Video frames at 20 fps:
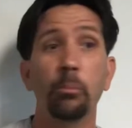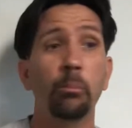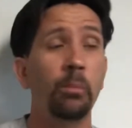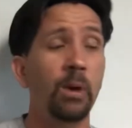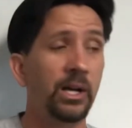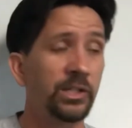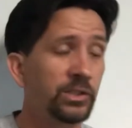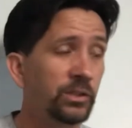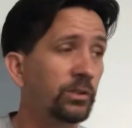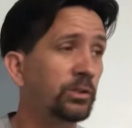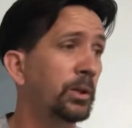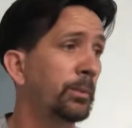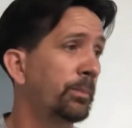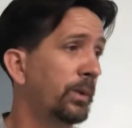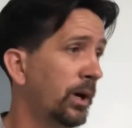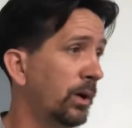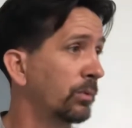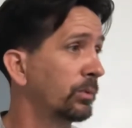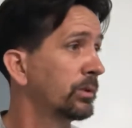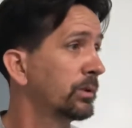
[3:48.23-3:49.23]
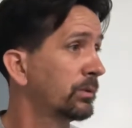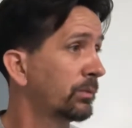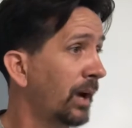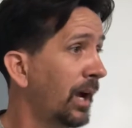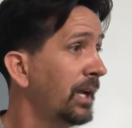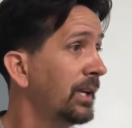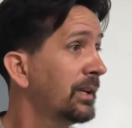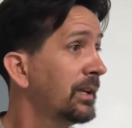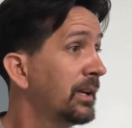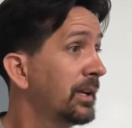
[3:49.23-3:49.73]
Muscle to bone,
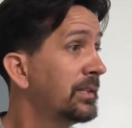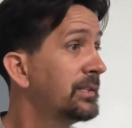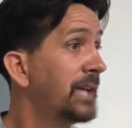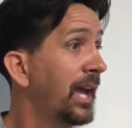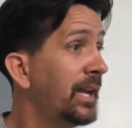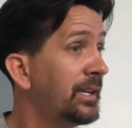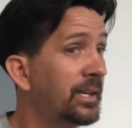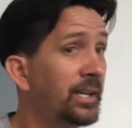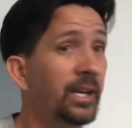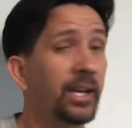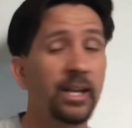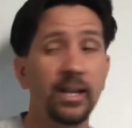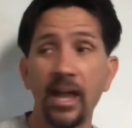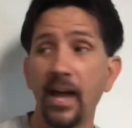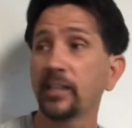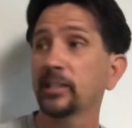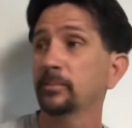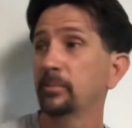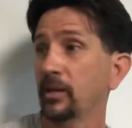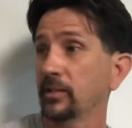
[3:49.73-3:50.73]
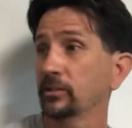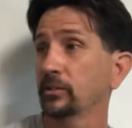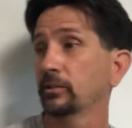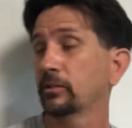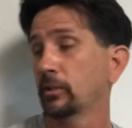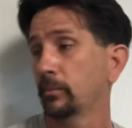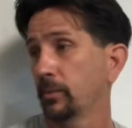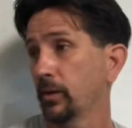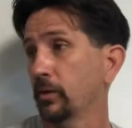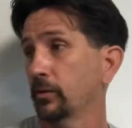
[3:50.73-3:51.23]
right? Tendon connects muscle
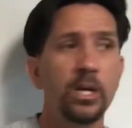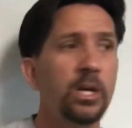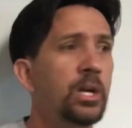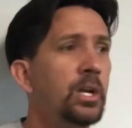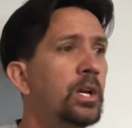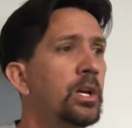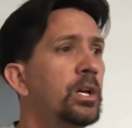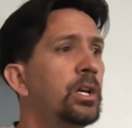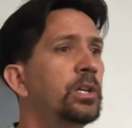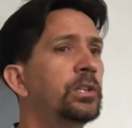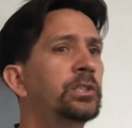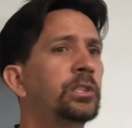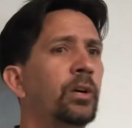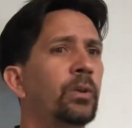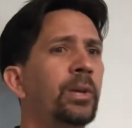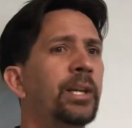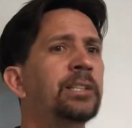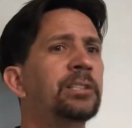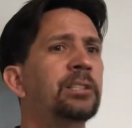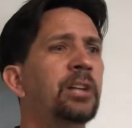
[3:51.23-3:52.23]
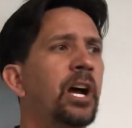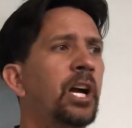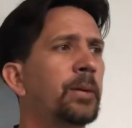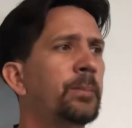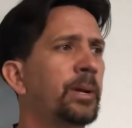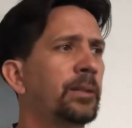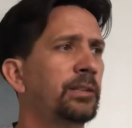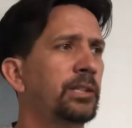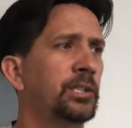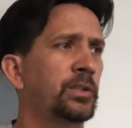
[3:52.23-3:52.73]
to bone. So let's talk
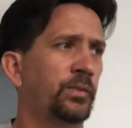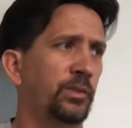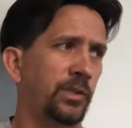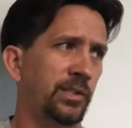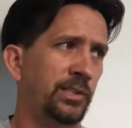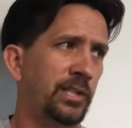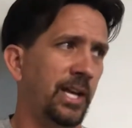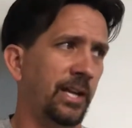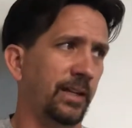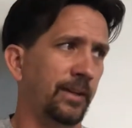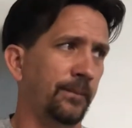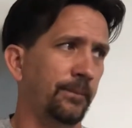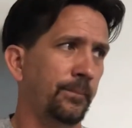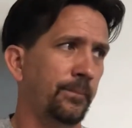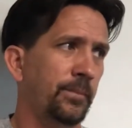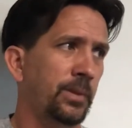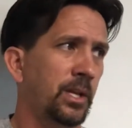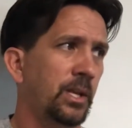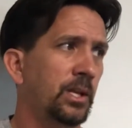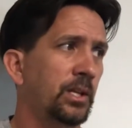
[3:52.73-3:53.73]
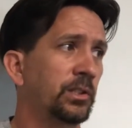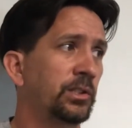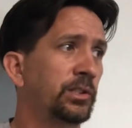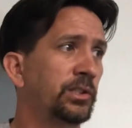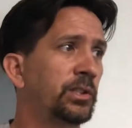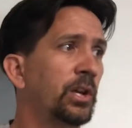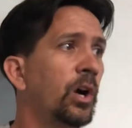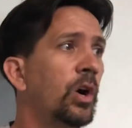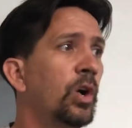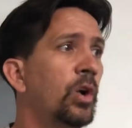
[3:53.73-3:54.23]
about this for a second.
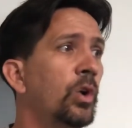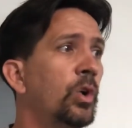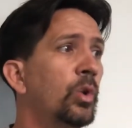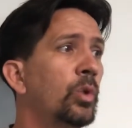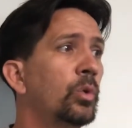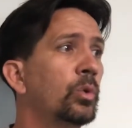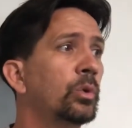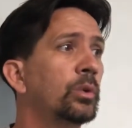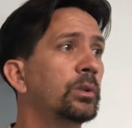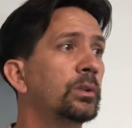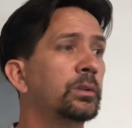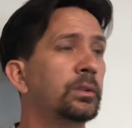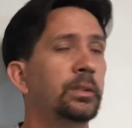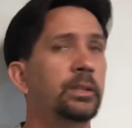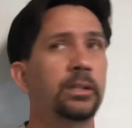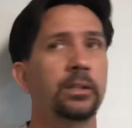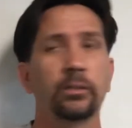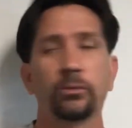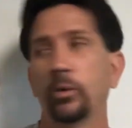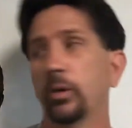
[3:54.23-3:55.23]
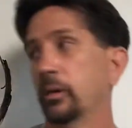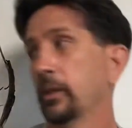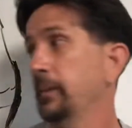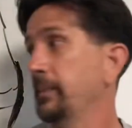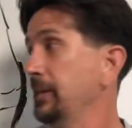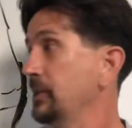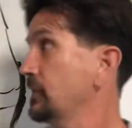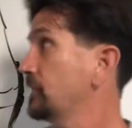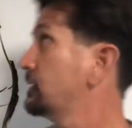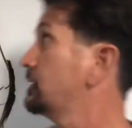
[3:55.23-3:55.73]
So, well, let
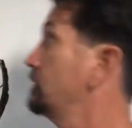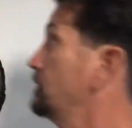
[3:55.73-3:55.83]
me just